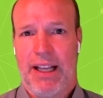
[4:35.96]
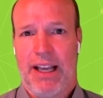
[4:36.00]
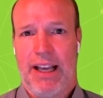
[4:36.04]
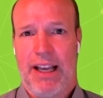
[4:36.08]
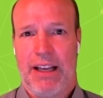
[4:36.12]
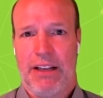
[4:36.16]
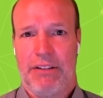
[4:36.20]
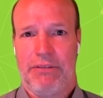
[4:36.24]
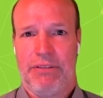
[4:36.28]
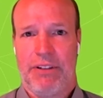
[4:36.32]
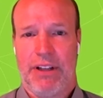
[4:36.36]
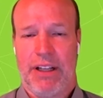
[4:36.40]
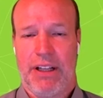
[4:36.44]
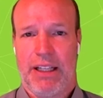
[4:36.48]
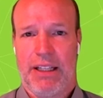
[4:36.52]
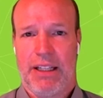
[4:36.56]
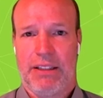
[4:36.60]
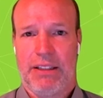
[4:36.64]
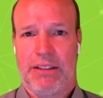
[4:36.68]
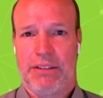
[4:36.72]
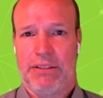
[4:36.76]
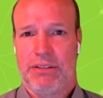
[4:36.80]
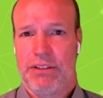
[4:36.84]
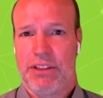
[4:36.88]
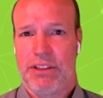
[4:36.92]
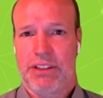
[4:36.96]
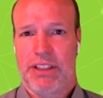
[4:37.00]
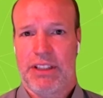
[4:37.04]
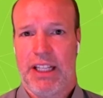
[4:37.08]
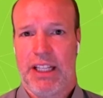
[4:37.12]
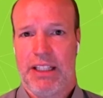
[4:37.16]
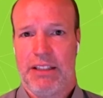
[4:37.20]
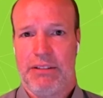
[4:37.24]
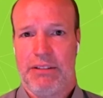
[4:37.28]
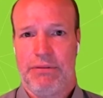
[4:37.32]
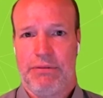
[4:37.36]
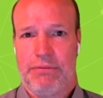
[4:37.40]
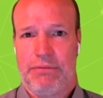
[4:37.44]
and have uh, just
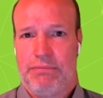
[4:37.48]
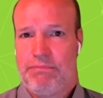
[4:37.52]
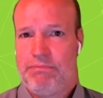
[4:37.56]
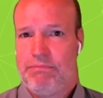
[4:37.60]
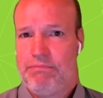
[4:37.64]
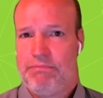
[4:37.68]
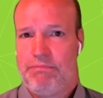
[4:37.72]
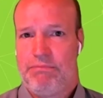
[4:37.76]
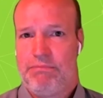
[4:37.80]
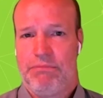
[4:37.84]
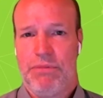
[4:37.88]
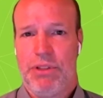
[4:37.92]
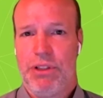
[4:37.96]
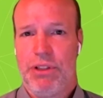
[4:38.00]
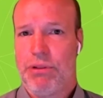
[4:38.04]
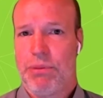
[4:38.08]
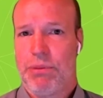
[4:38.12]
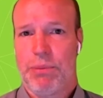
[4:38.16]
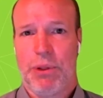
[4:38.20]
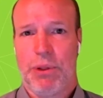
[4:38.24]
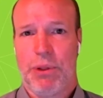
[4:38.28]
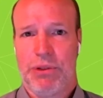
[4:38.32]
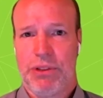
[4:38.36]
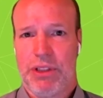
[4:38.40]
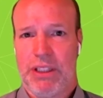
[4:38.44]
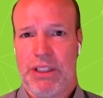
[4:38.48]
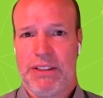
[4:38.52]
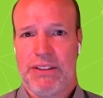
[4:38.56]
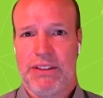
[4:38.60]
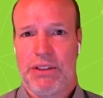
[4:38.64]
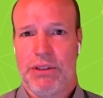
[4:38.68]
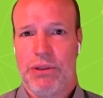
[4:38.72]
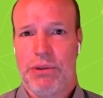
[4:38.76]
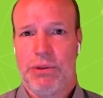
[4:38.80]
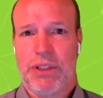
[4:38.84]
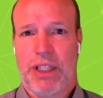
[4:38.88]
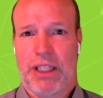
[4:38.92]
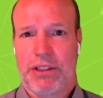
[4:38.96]
kind of new approaches
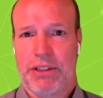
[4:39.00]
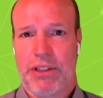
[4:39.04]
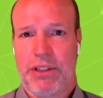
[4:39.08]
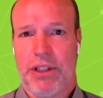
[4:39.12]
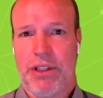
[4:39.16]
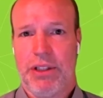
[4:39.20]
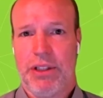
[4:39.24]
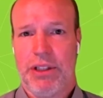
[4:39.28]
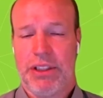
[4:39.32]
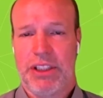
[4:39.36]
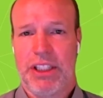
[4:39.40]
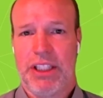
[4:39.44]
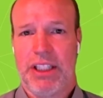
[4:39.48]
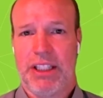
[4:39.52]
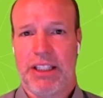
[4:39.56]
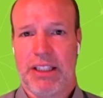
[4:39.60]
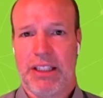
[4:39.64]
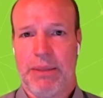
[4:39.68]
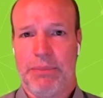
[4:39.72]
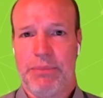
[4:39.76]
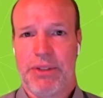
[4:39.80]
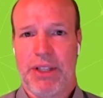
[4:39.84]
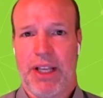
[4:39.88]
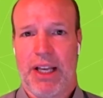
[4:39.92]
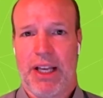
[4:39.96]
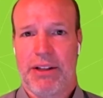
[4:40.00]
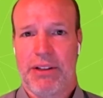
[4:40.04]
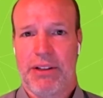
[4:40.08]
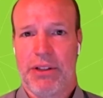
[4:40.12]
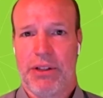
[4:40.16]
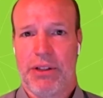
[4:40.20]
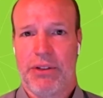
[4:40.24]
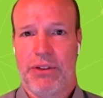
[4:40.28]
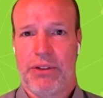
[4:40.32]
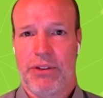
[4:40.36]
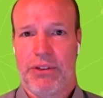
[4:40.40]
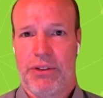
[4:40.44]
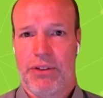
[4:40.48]
and new technology that comes out
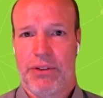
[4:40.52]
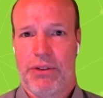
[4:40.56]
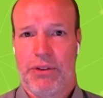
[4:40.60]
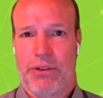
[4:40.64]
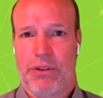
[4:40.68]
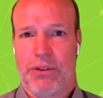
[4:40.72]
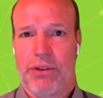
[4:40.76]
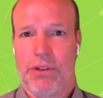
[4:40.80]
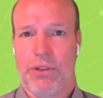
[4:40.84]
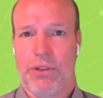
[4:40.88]
of those.